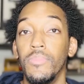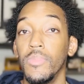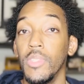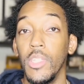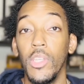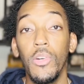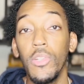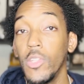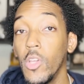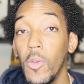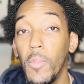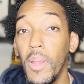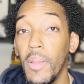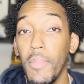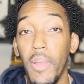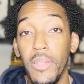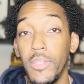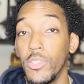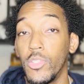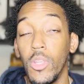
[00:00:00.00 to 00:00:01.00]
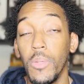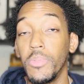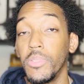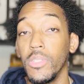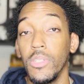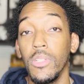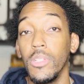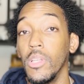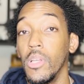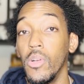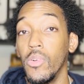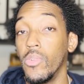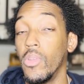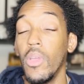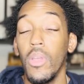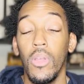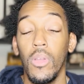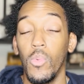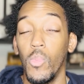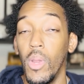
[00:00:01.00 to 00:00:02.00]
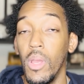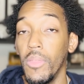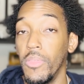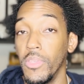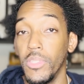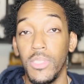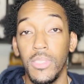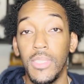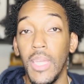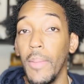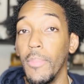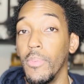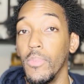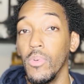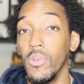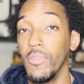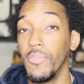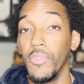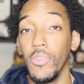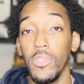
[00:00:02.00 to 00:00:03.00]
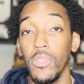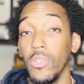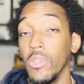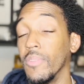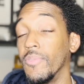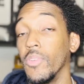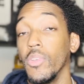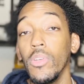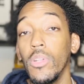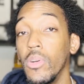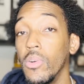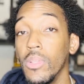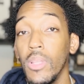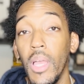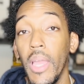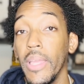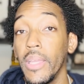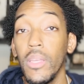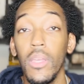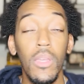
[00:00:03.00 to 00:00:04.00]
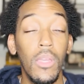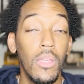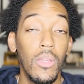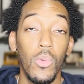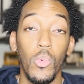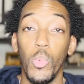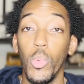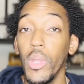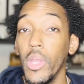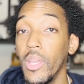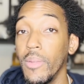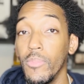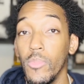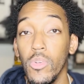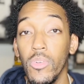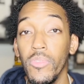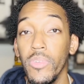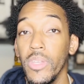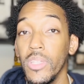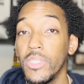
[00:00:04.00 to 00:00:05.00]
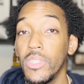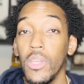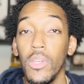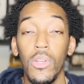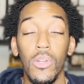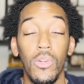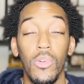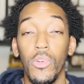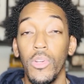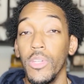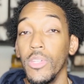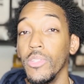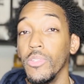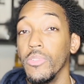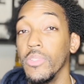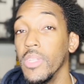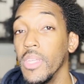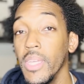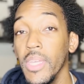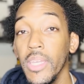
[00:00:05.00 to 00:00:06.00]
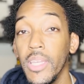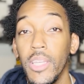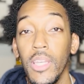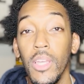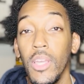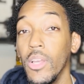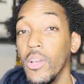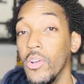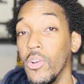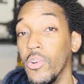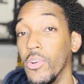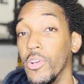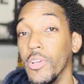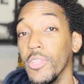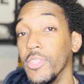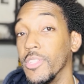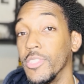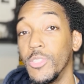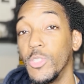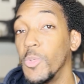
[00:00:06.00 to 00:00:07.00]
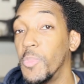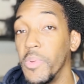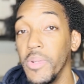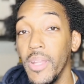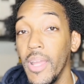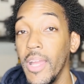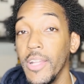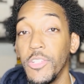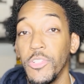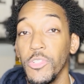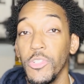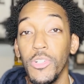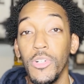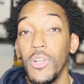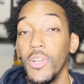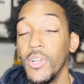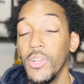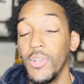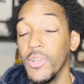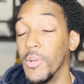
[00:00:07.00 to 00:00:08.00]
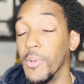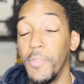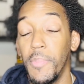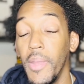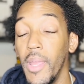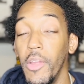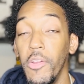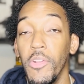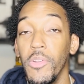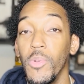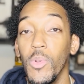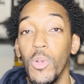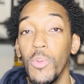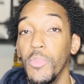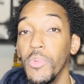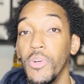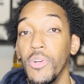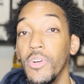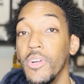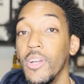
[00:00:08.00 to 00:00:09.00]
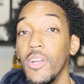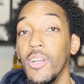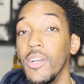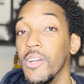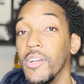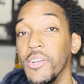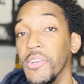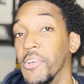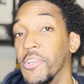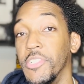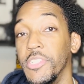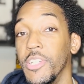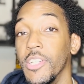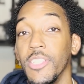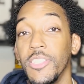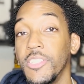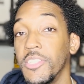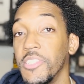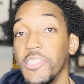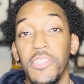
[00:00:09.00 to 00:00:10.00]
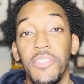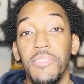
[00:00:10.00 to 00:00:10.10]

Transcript: You'll know by my description alone whether this is the type of movie for you. If you don't like weird movies, or unique, or the supernatural, or paranormal, or just